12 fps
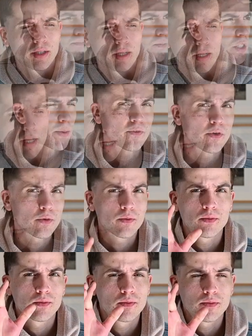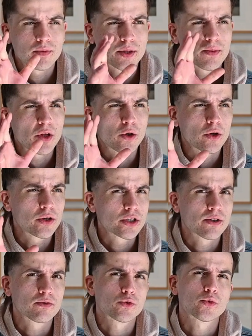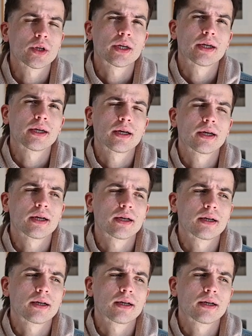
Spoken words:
Some of the earlier stuff was really